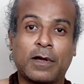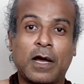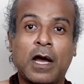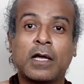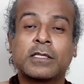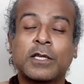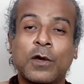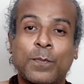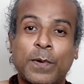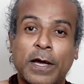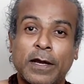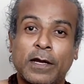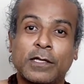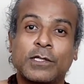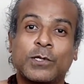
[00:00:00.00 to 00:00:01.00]
Ask your
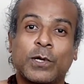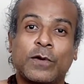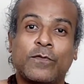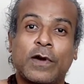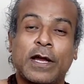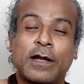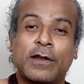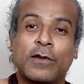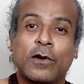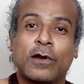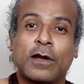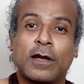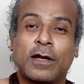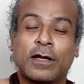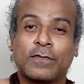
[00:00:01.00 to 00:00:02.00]
parents to invite your
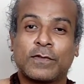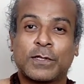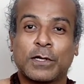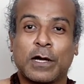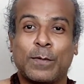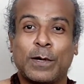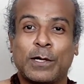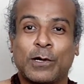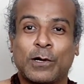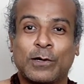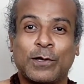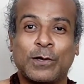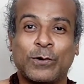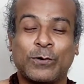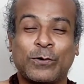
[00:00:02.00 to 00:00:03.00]
relatives to come and talk
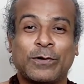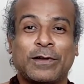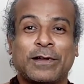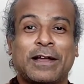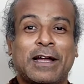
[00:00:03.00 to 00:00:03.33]
to you.